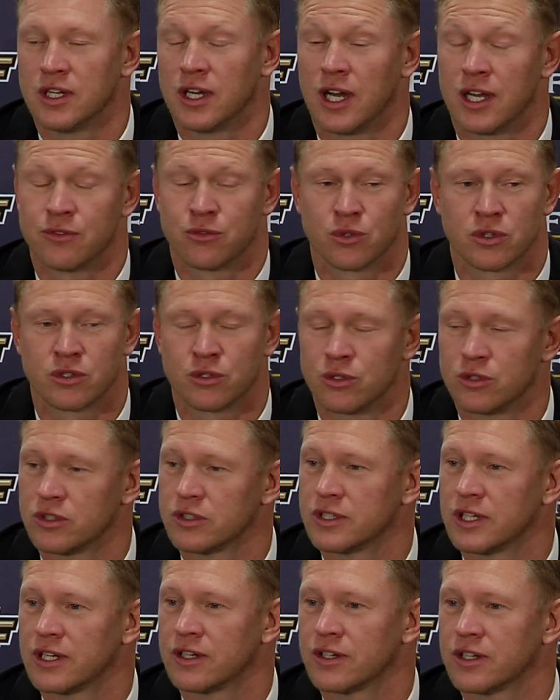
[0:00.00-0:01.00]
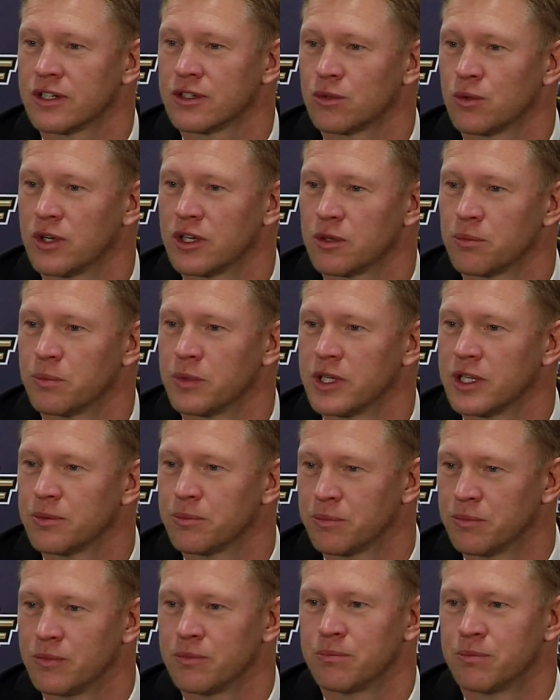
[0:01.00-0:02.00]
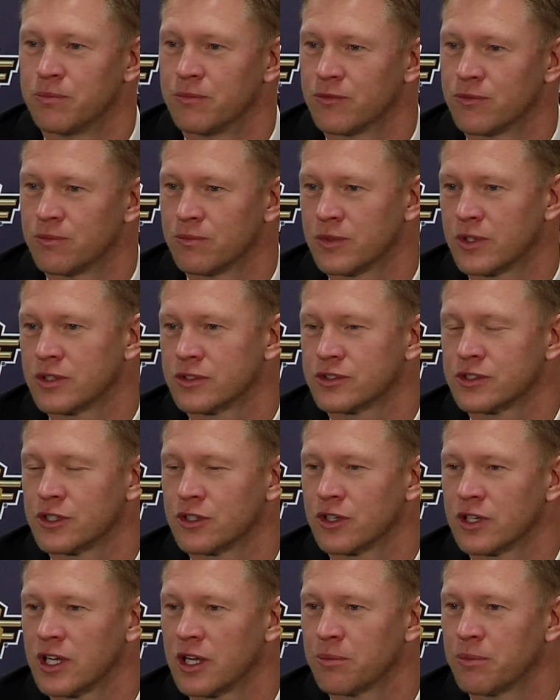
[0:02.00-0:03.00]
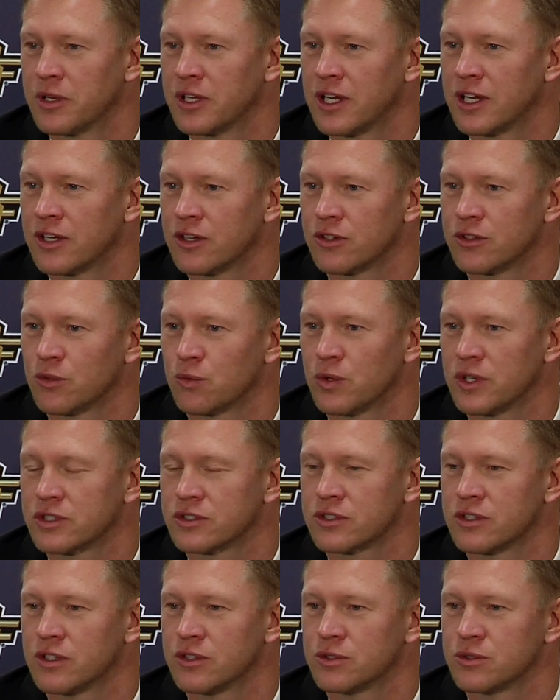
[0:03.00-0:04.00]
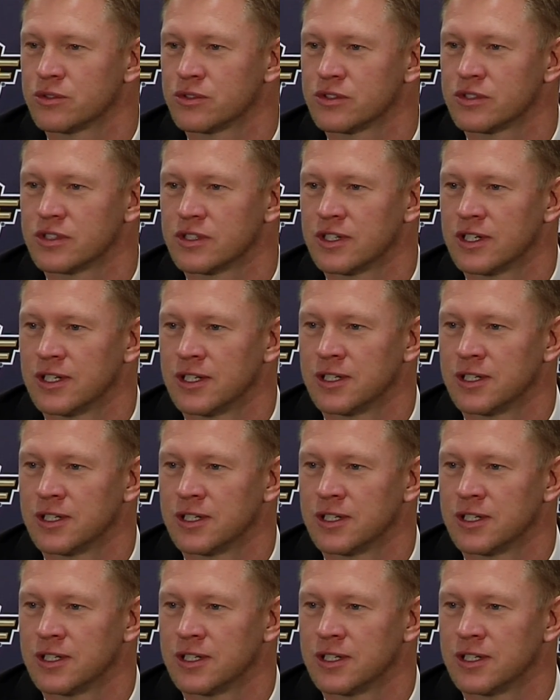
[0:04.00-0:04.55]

I've recruited down here quite a bit, considering I've been out on the West Coast,